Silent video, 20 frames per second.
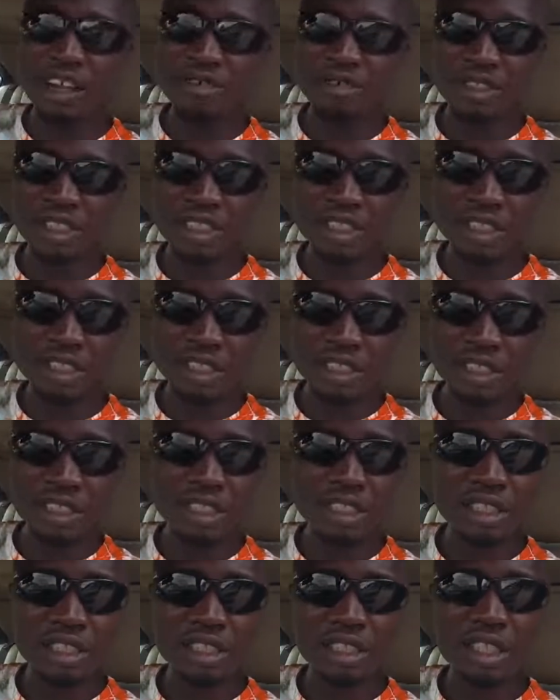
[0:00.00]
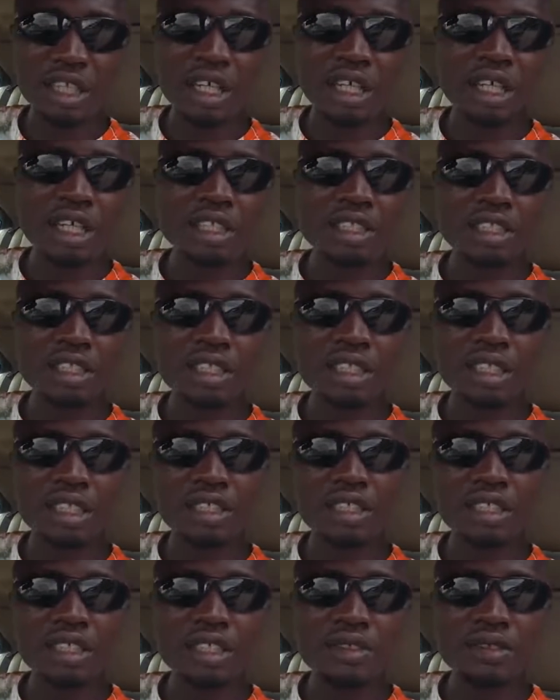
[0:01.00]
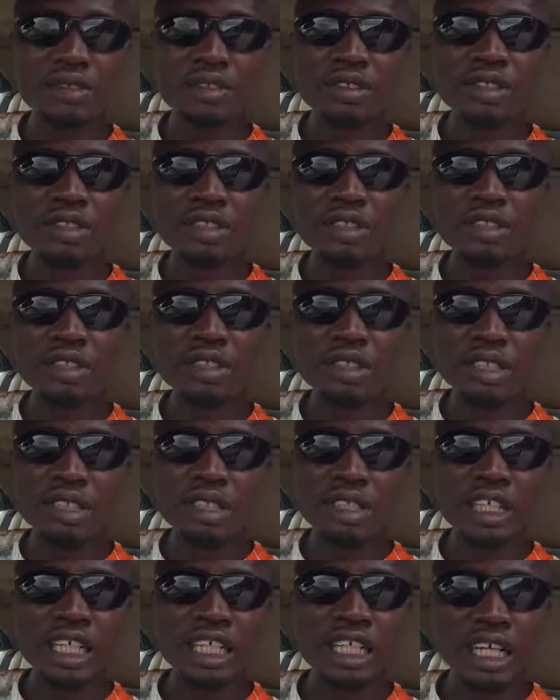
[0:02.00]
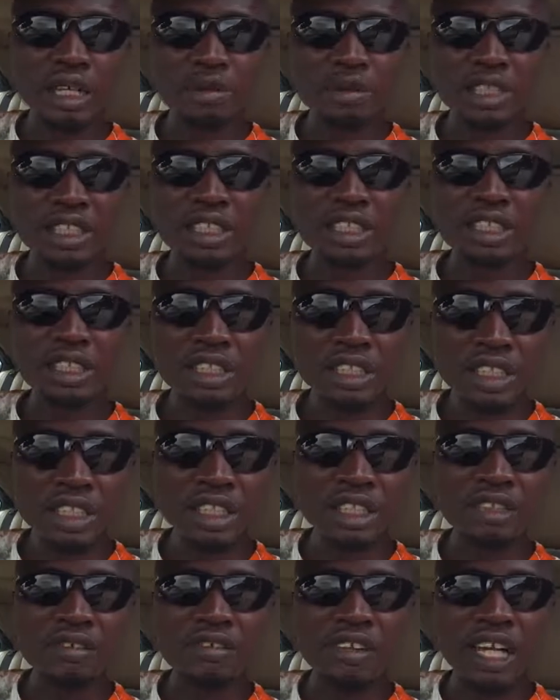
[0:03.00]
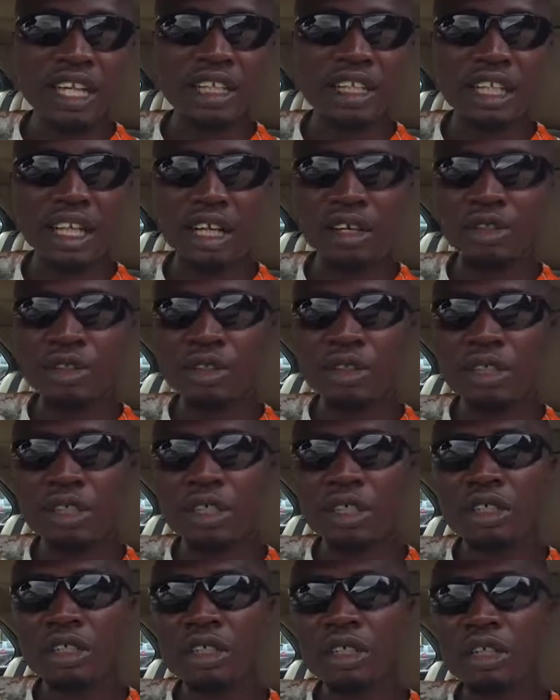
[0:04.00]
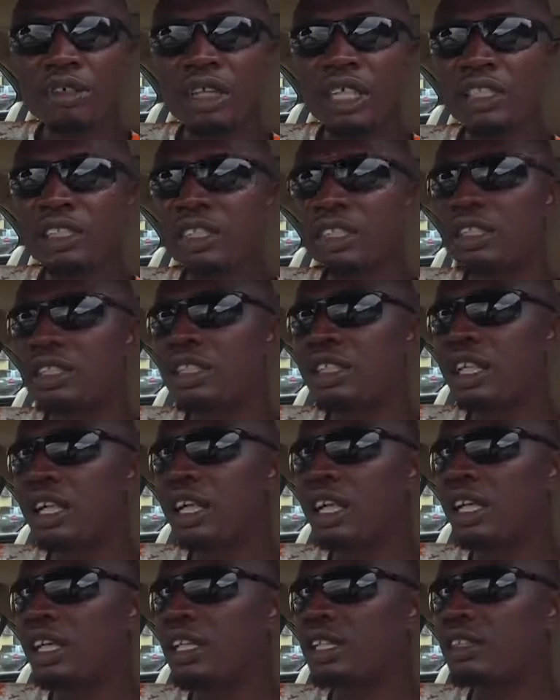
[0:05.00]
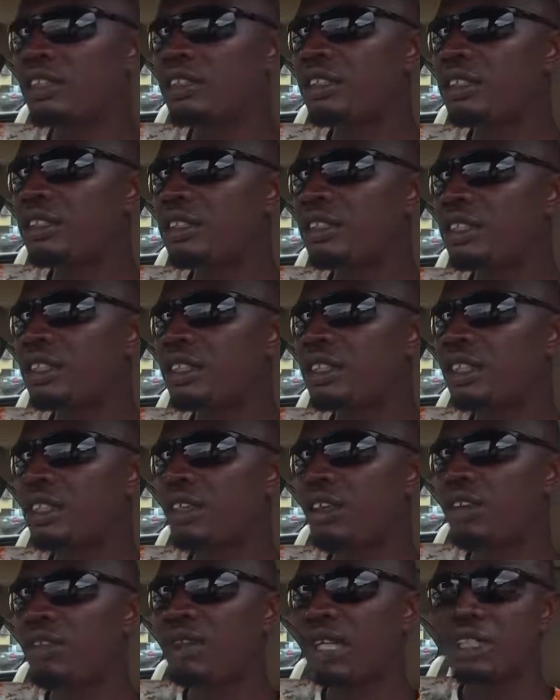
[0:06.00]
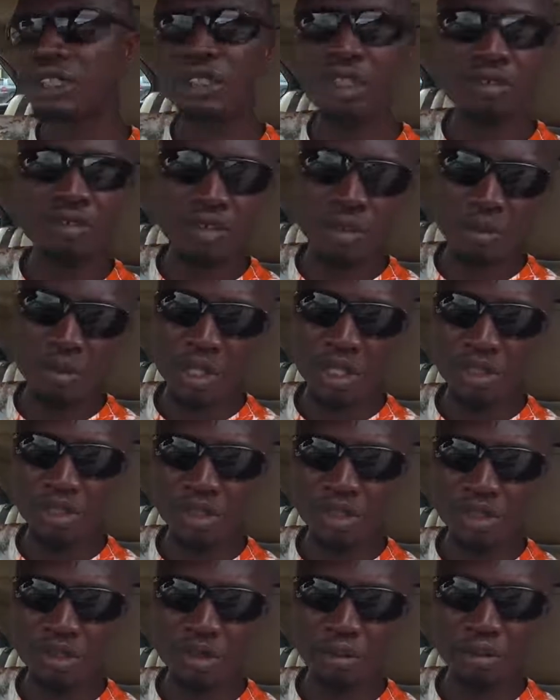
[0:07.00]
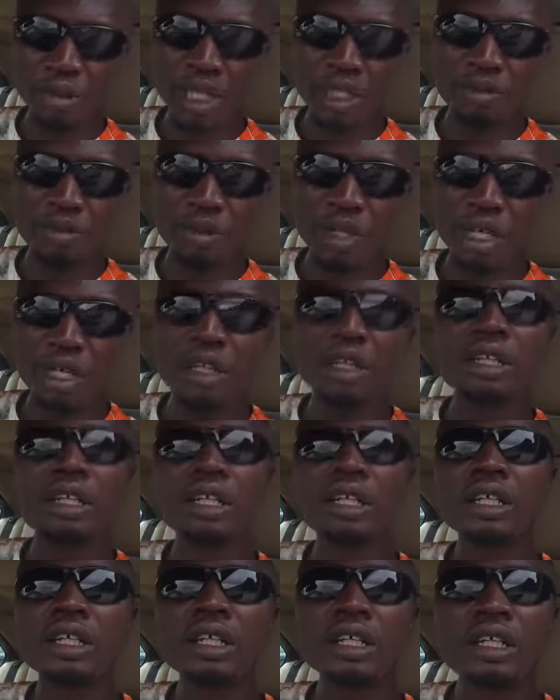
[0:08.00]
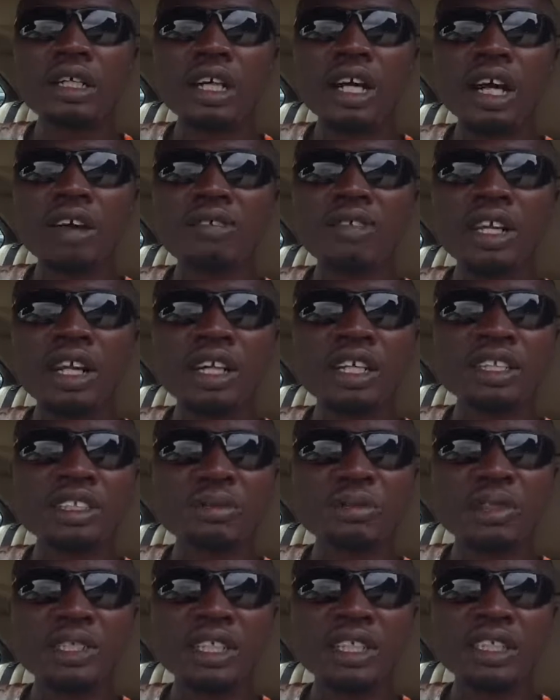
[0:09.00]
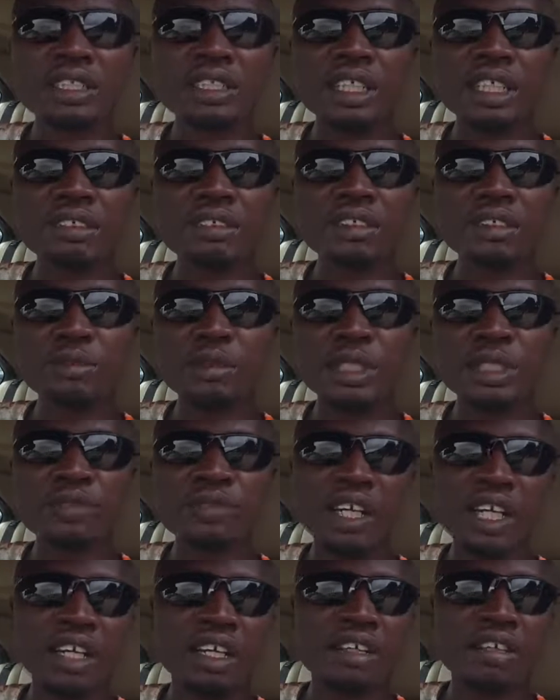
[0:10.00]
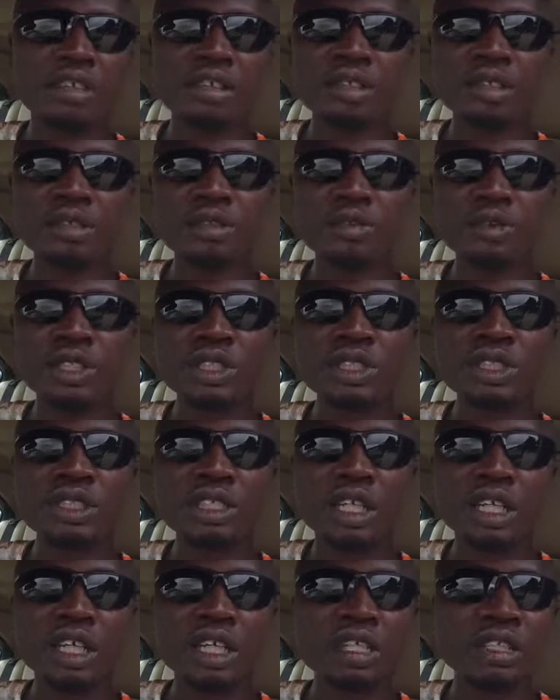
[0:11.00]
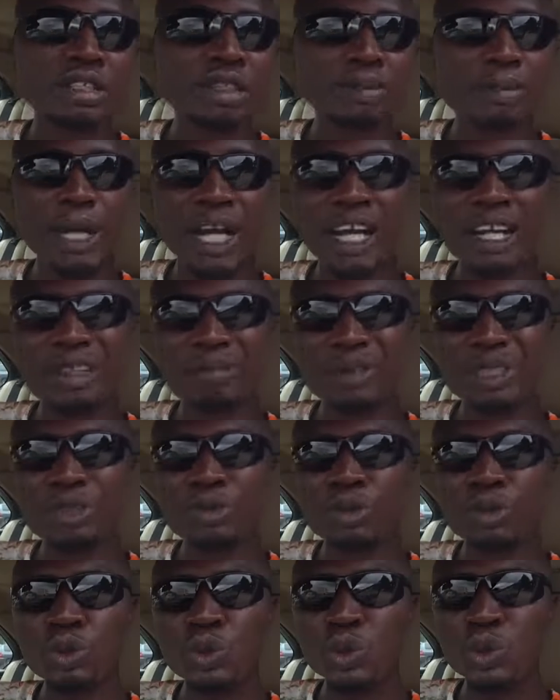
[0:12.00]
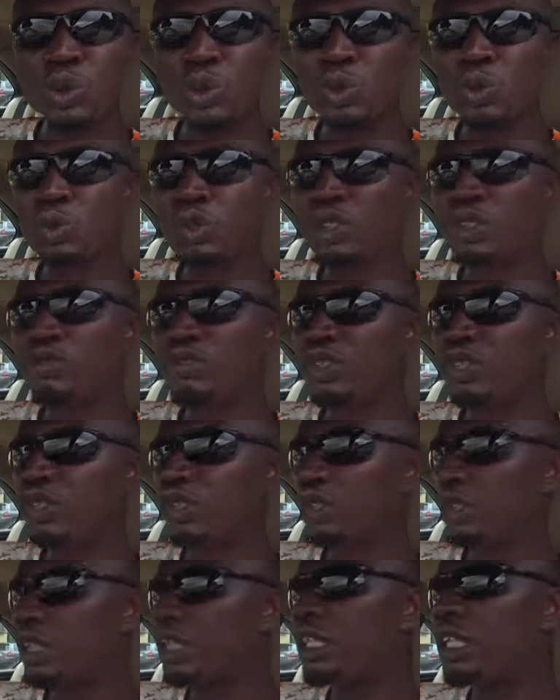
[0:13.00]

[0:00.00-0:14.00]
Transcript: V6 stick shift that I'm sitting in right now, ever since I did the conversion from auto to manual, I've now experienced Misfire, which inspired me to do this video.